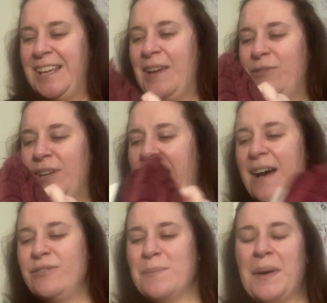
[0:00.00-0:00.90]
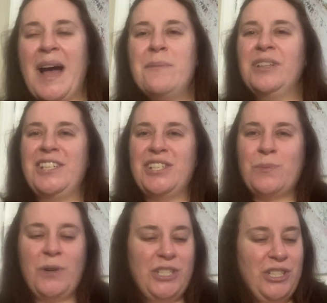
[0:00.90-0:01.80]
If you have your Bible, I
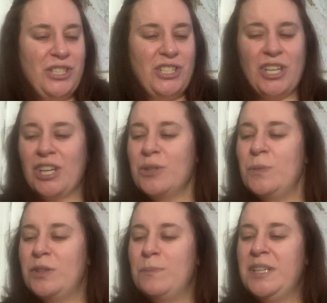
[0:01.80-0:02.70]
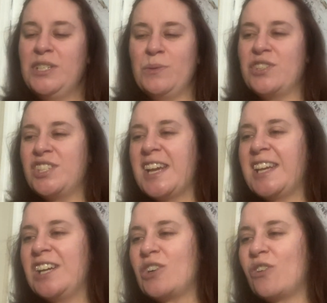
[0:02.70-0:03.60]
just want you to turn with me to
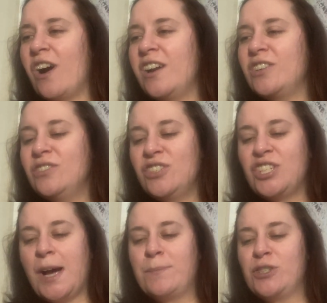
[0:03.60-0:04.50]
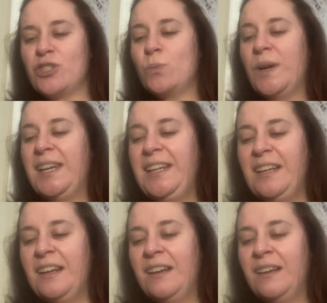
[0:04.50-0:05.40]
Second Chronicles chapter 20.
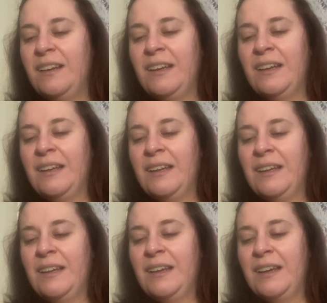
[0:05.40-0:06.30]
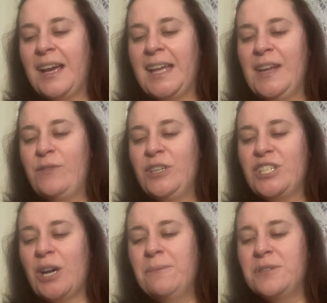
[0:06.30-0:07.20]
And if you
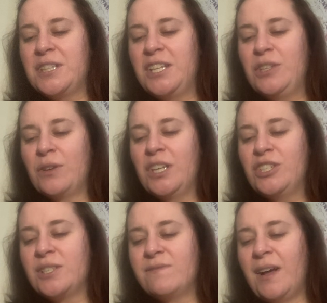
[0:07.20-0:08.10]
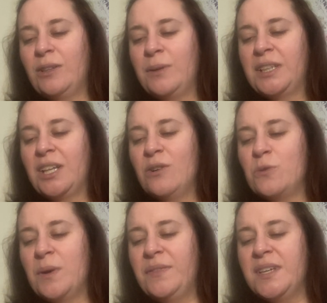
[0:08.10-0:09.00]
don't, then you can just follow
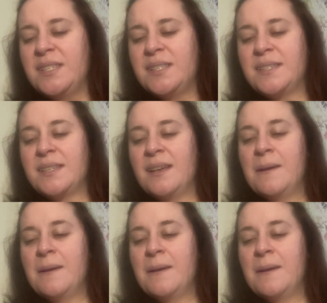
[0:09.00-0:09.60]
along with us.